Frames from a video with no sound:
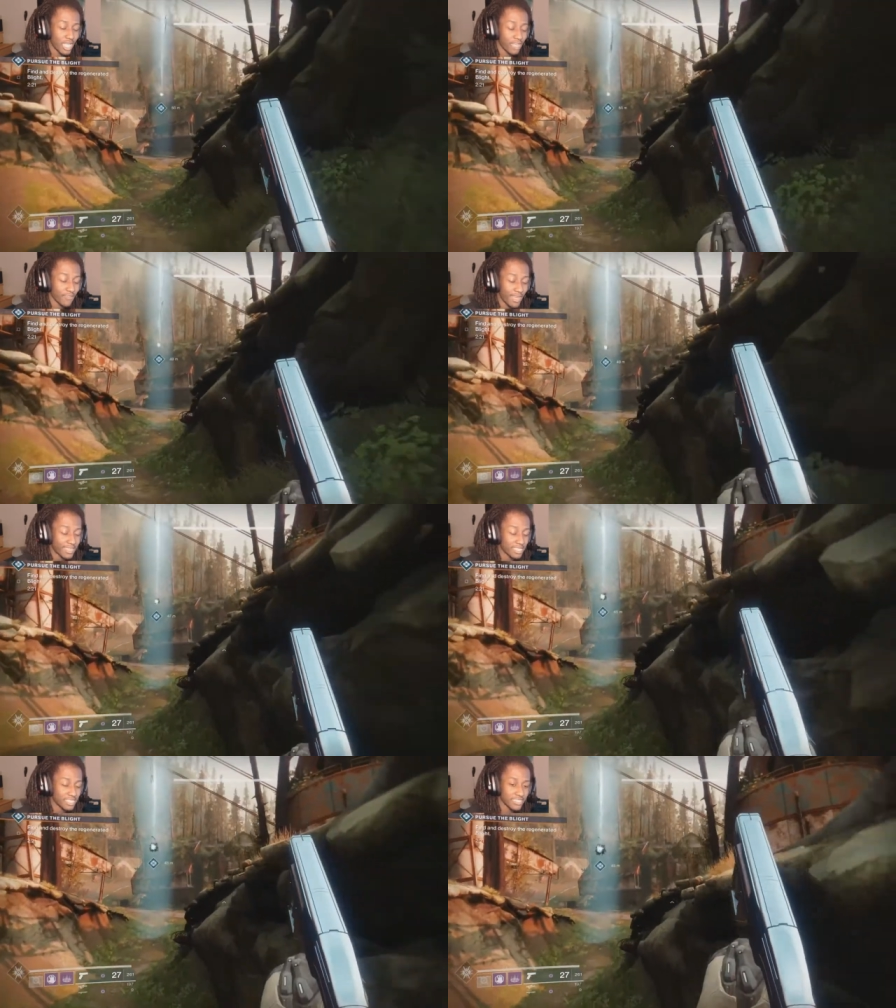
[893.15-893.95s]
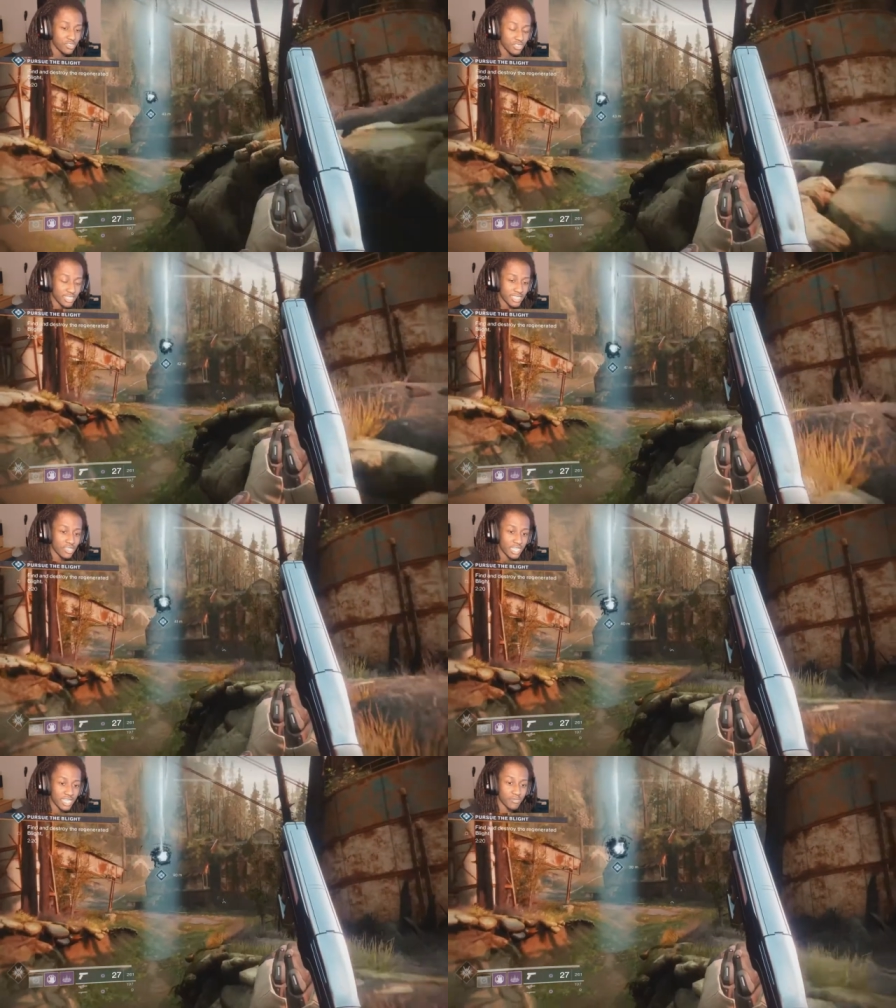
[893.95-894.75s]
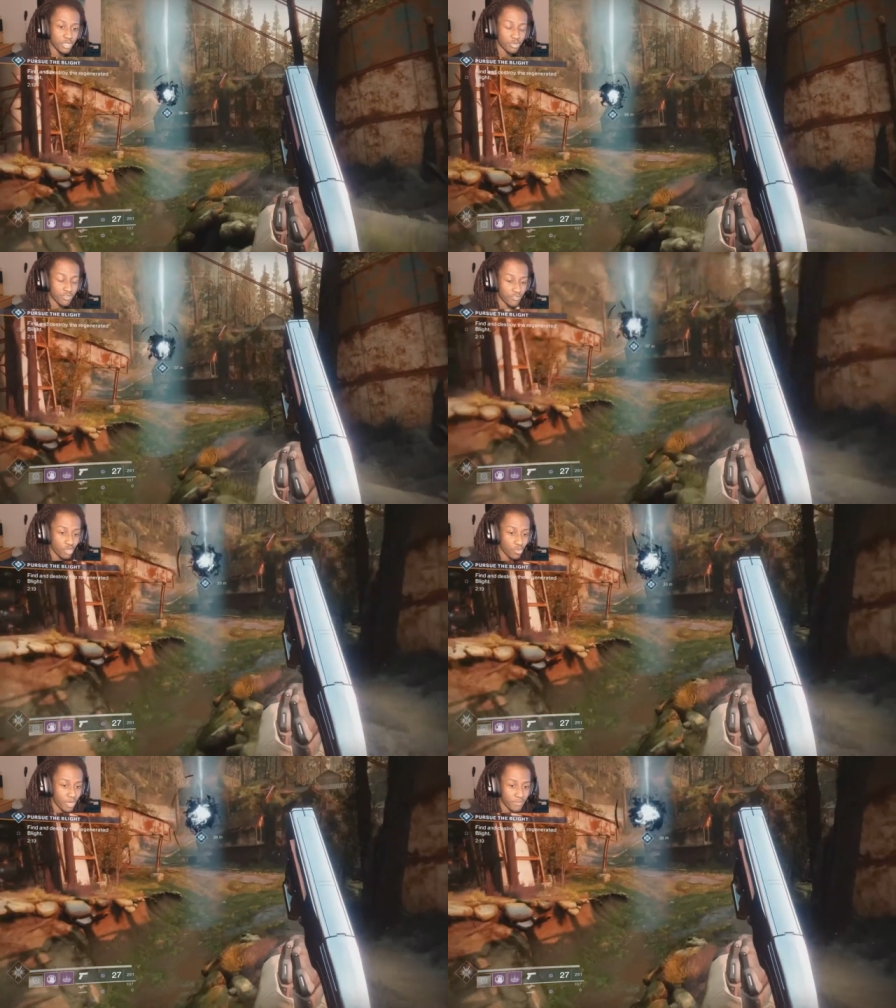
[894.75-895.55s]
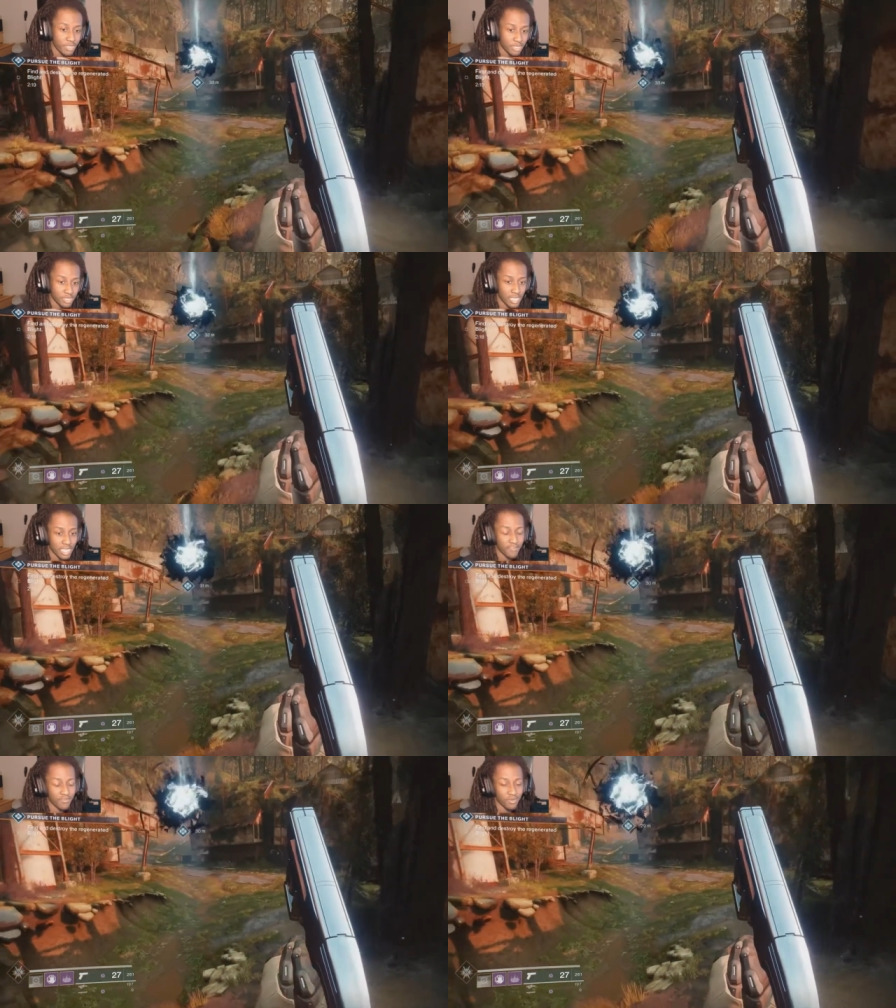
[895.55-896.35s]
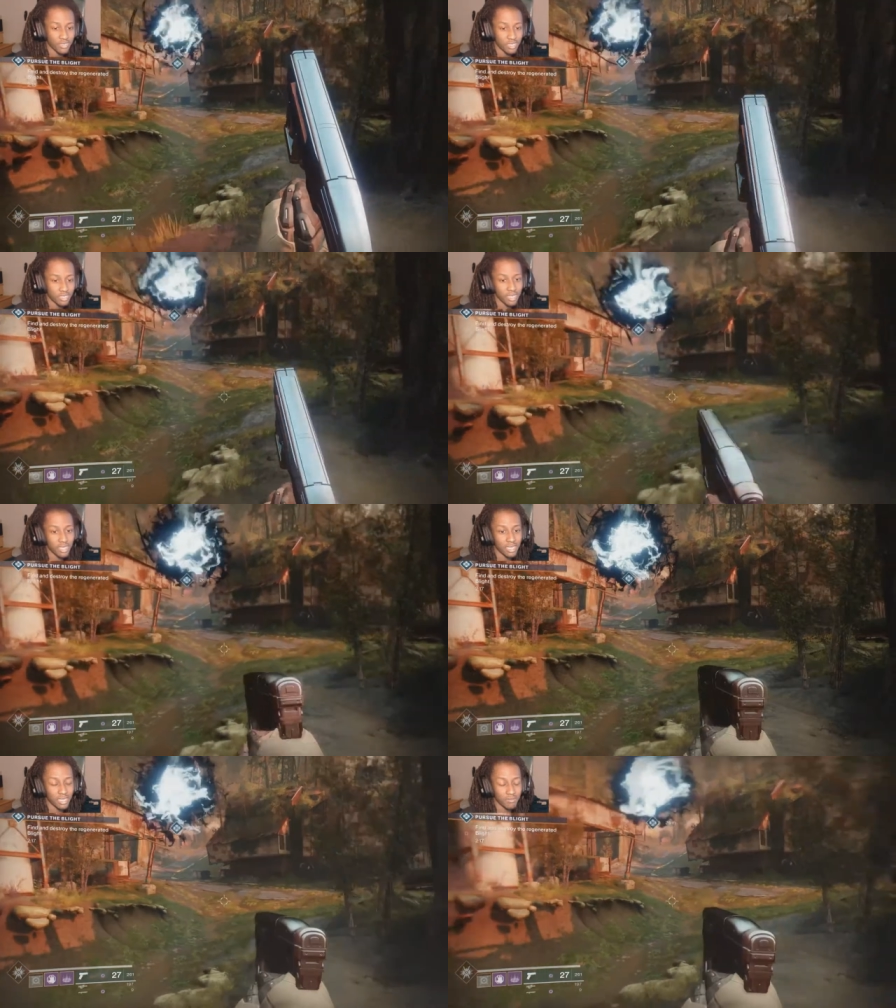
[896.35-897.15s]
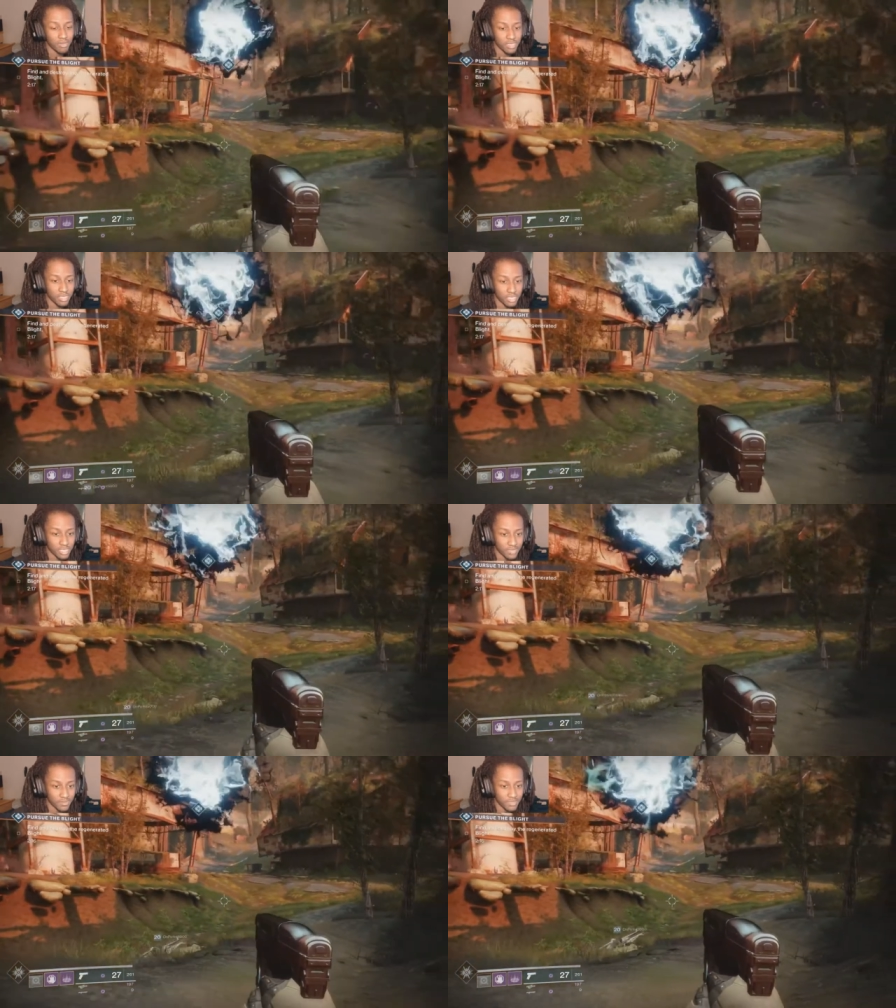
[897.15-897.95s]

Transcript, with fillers: if I continue to kill enemies with void weapons and void uh, abilities.